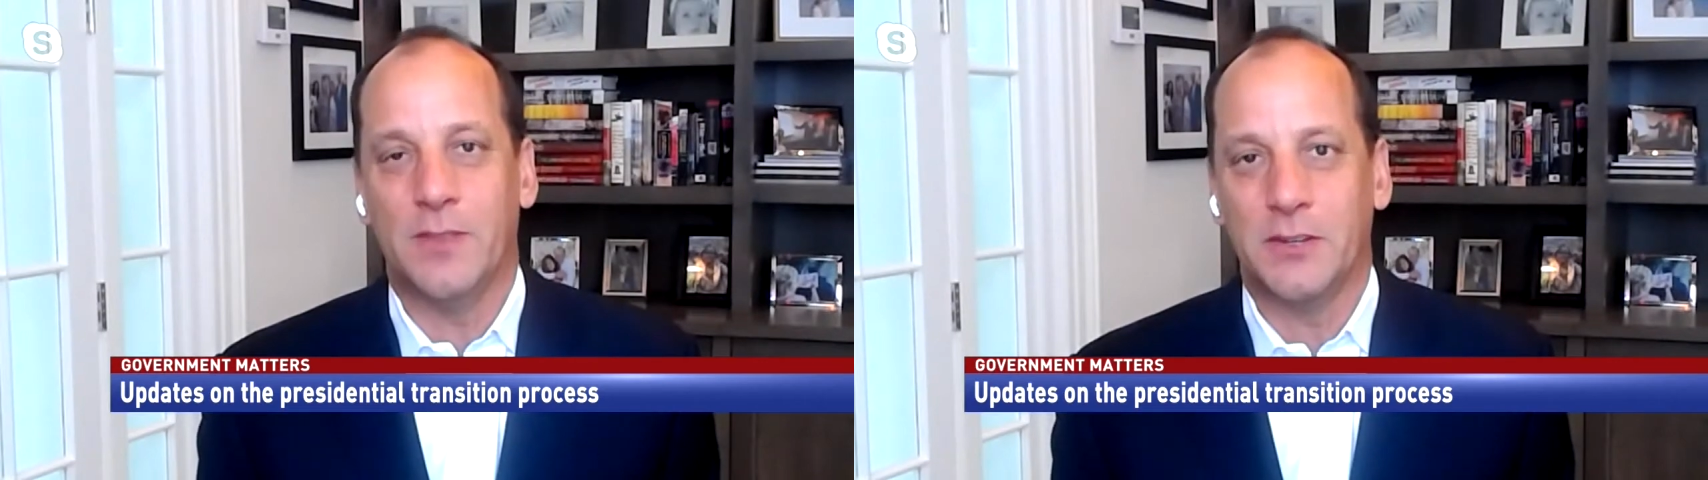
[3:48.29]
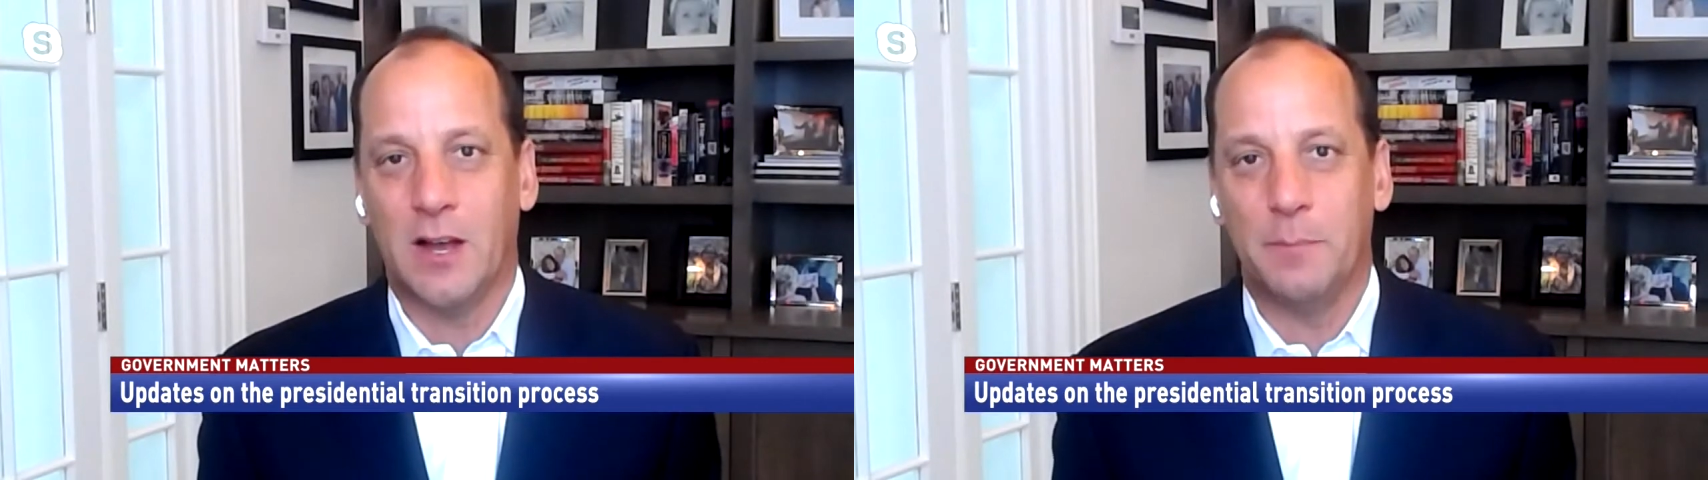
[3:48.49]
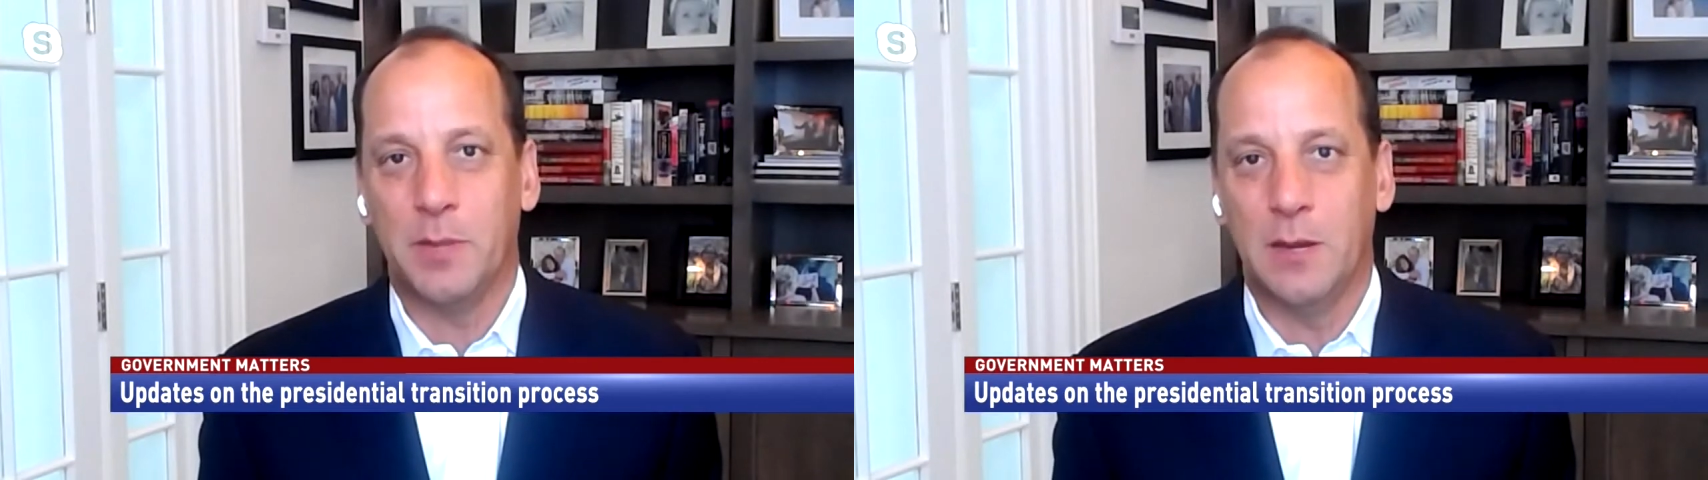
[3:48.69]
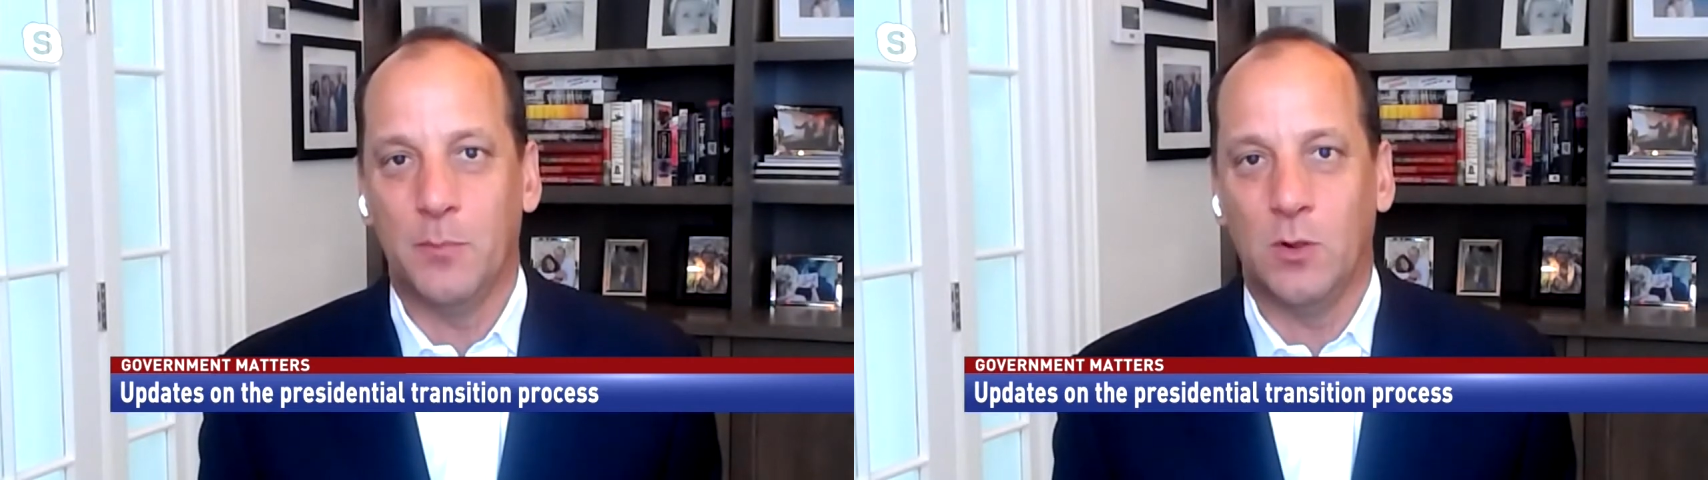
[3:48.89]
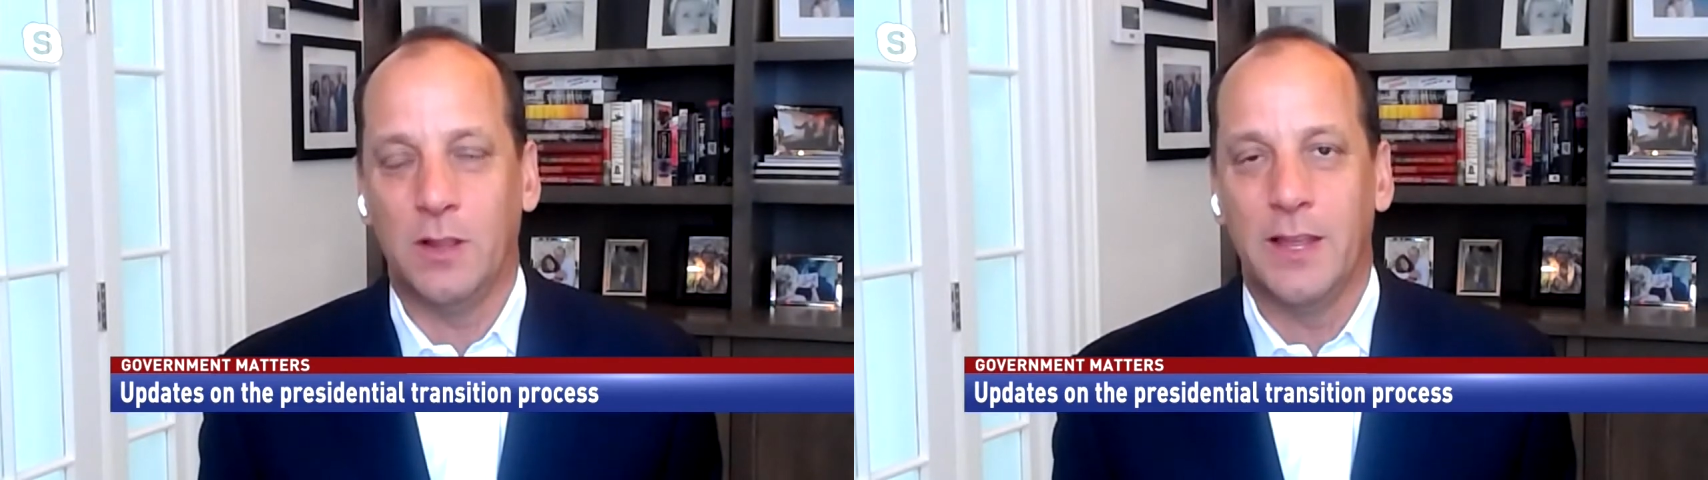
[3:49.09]
of the top
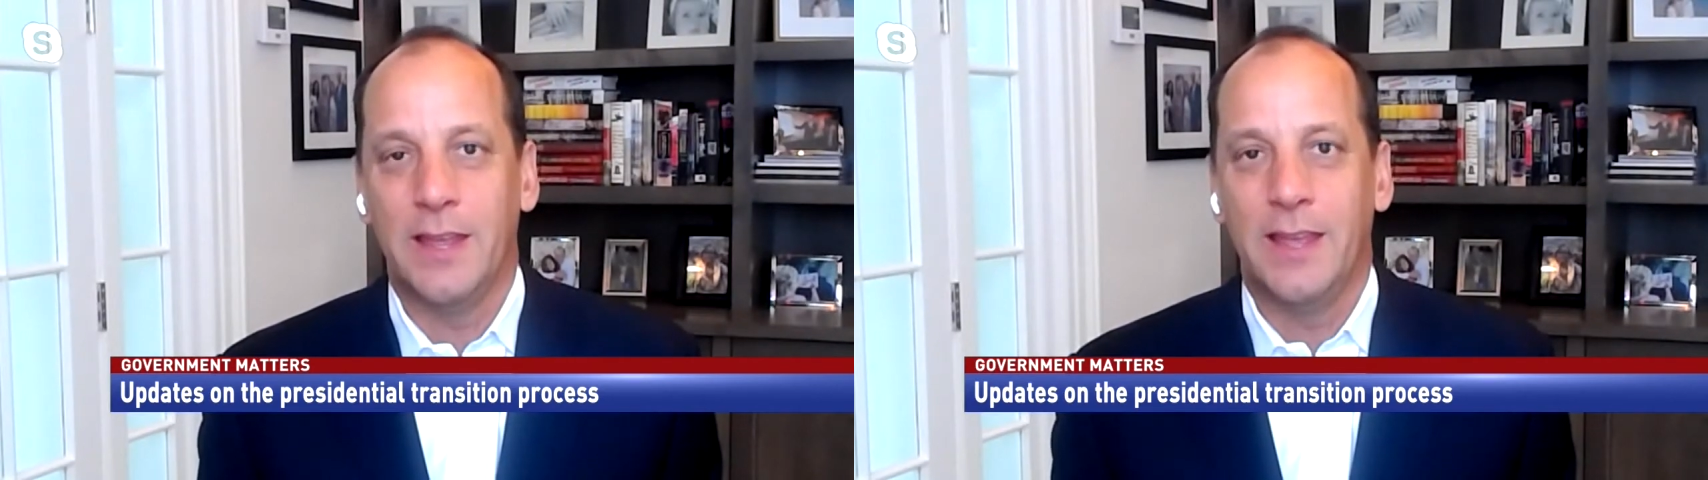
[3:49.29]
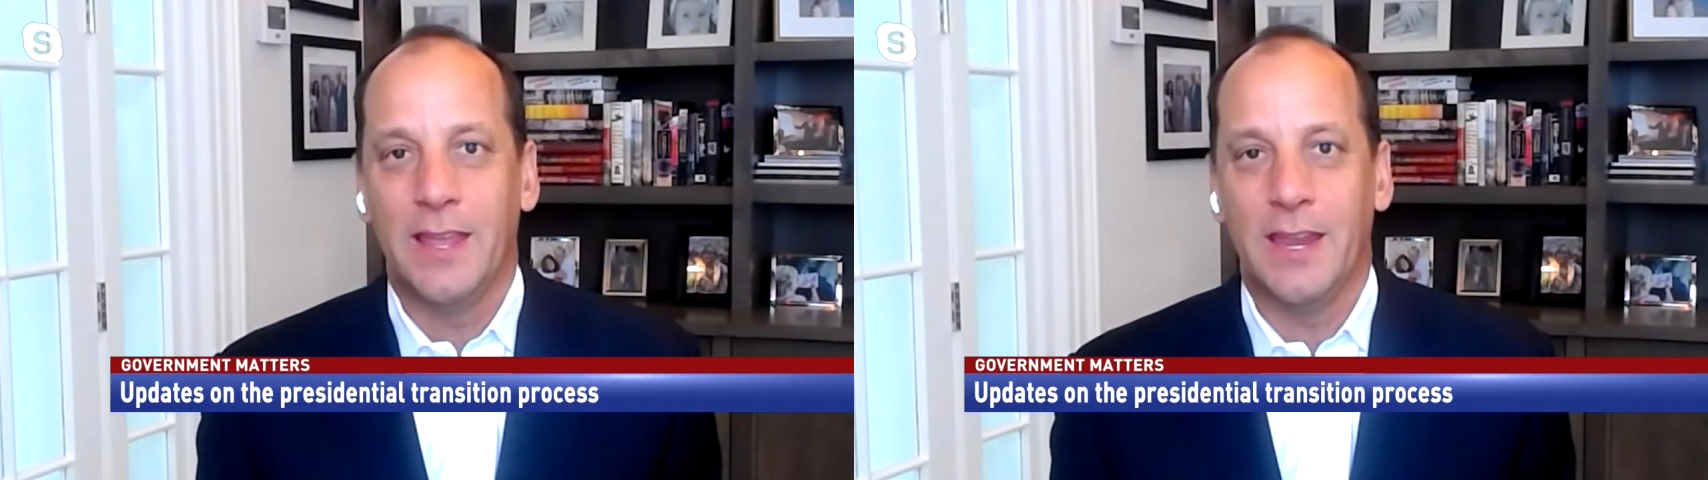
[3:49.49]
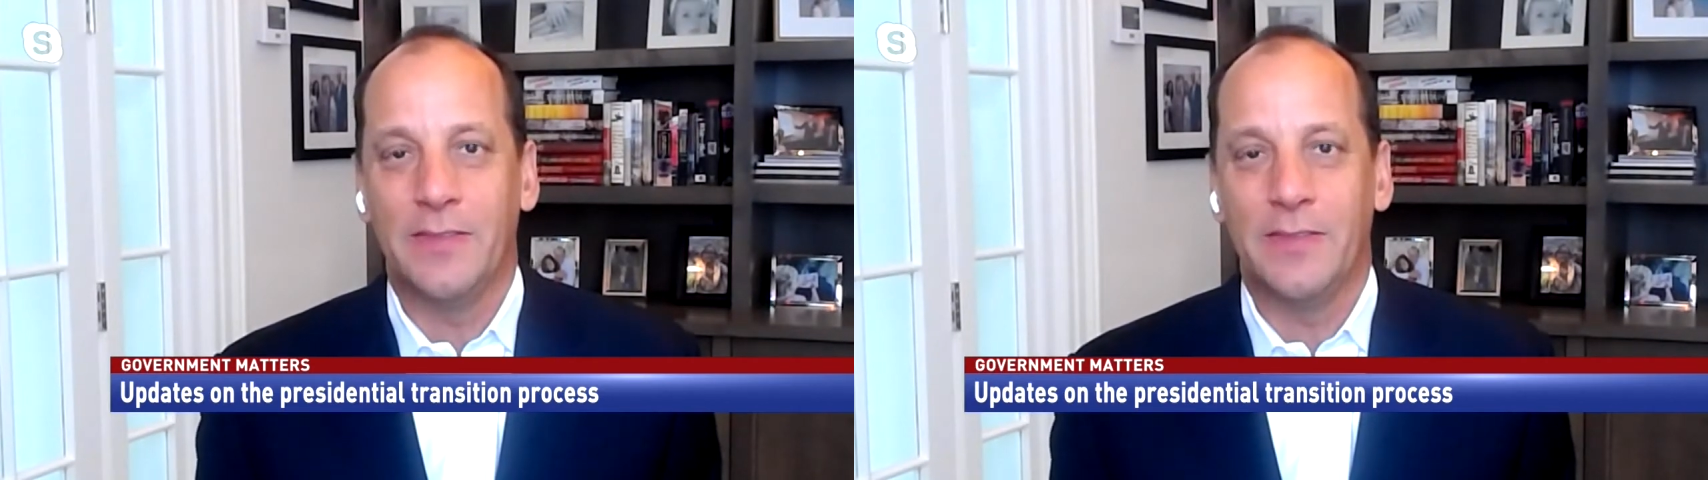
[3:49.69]
people in